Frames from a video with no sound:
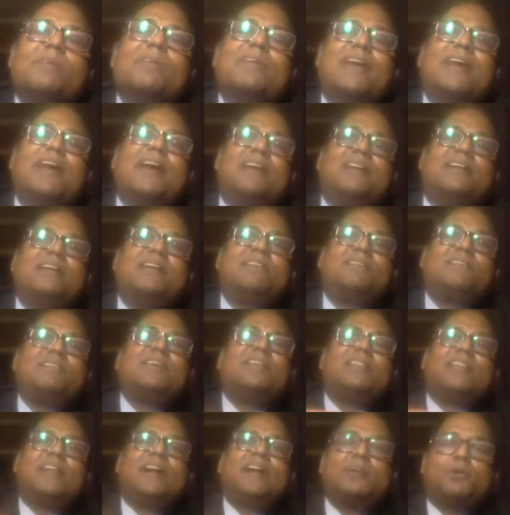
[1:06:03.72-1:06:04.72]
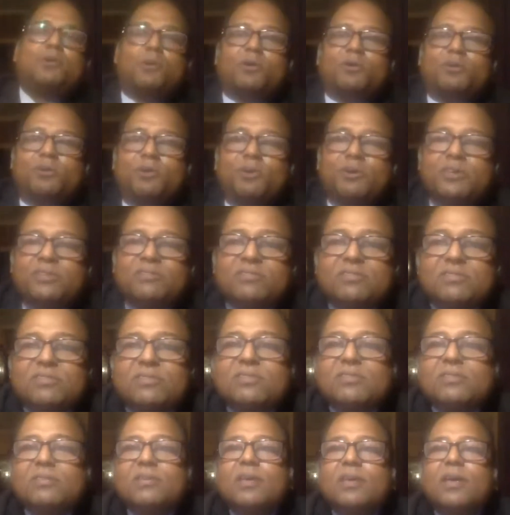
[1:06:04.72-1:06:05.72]
addressing that,
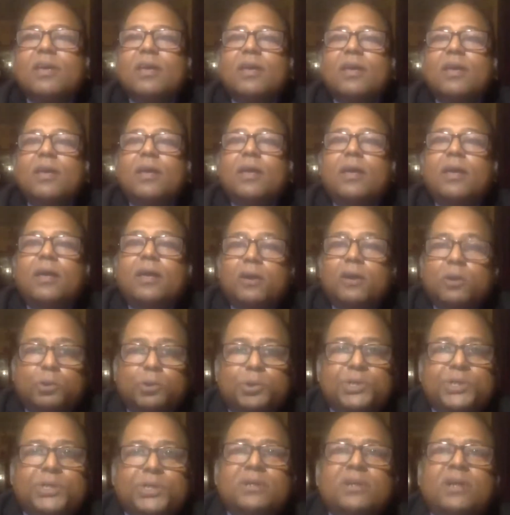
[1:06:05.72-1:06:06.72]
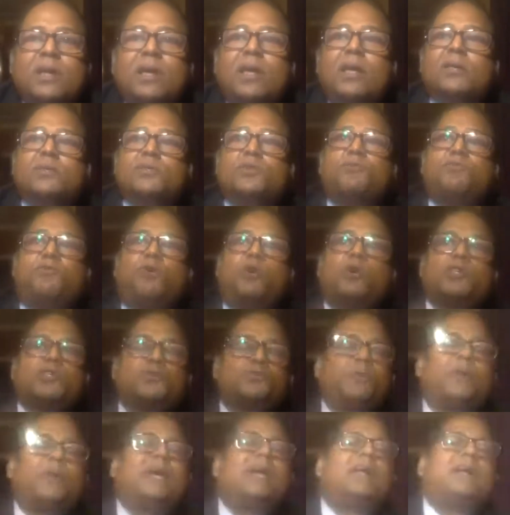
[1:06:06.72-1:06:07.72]
Ronajoy's question. So folks,
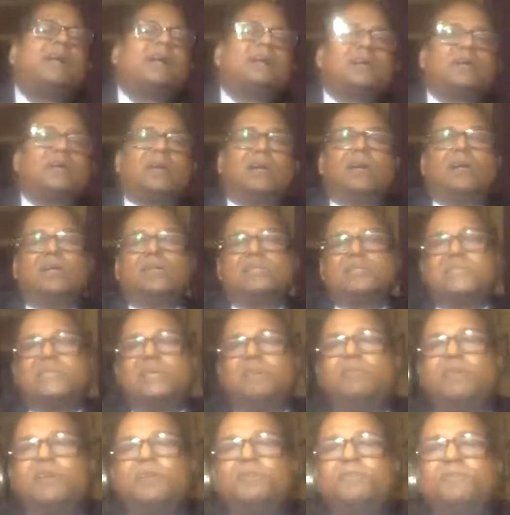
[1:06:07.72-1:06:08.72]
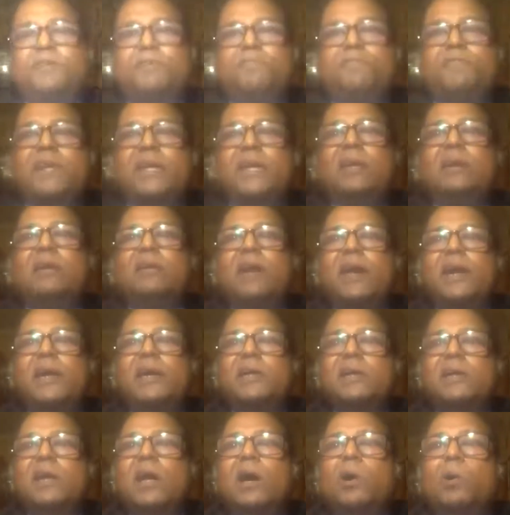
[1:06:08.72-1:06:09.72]
we are at 7:15
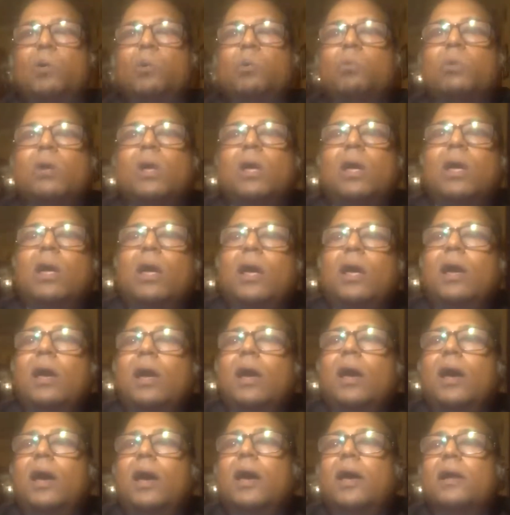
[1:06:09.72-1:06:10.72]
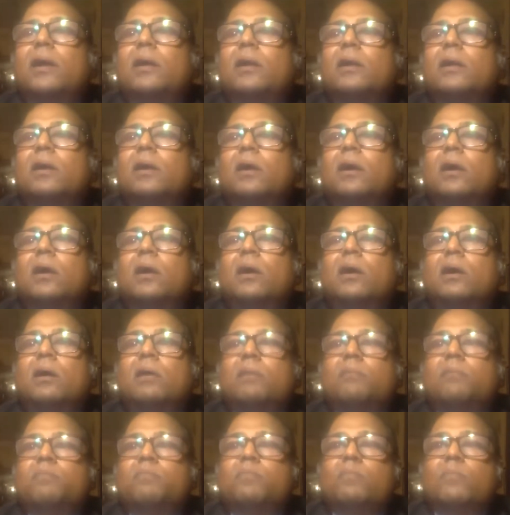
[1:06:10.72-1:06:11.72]
right now, and
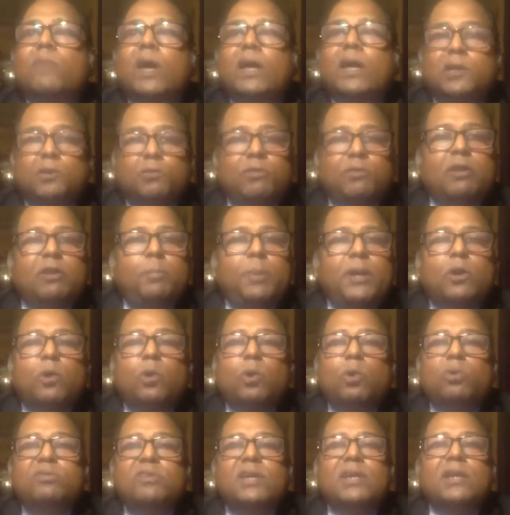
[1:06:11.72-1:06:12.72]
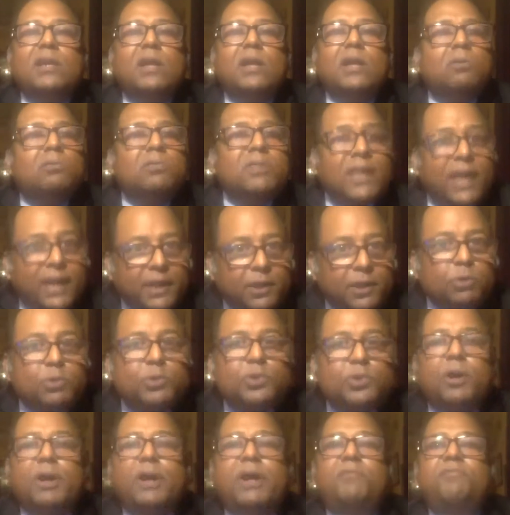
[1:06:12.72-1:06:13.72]
I think we'll be closing now. Thank you,
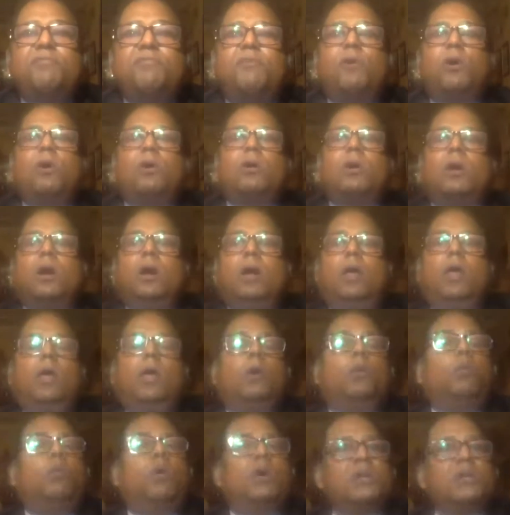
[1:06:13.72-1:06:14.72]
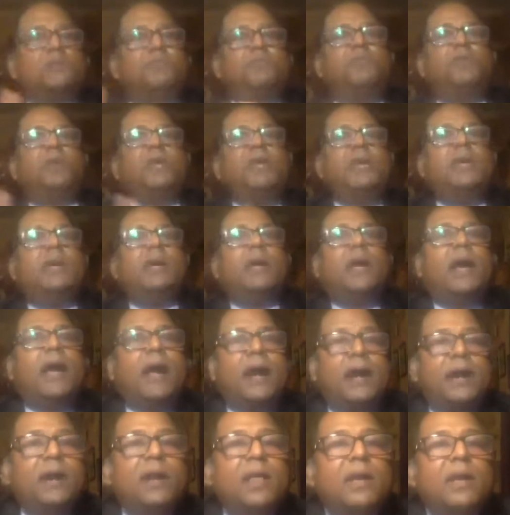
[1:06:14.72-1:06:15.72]
Joya, for wonderfully
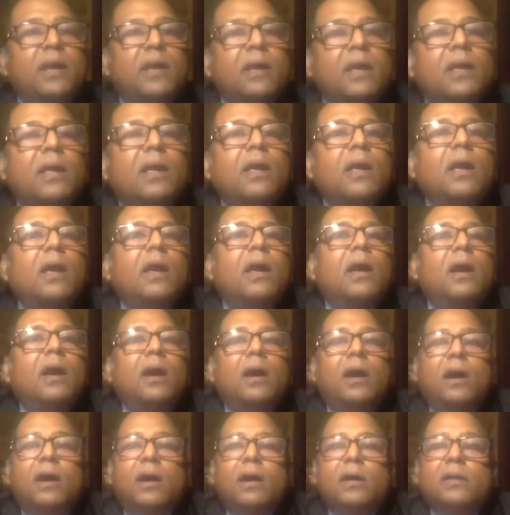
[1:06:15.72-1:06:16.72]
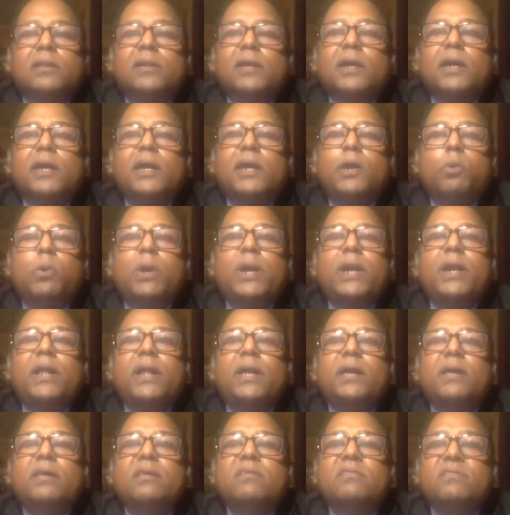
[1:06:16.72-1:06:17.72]
handling the
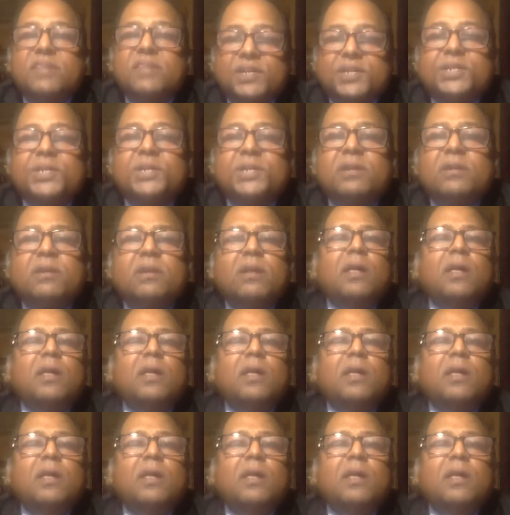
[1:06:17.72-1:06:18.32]
Q&A session.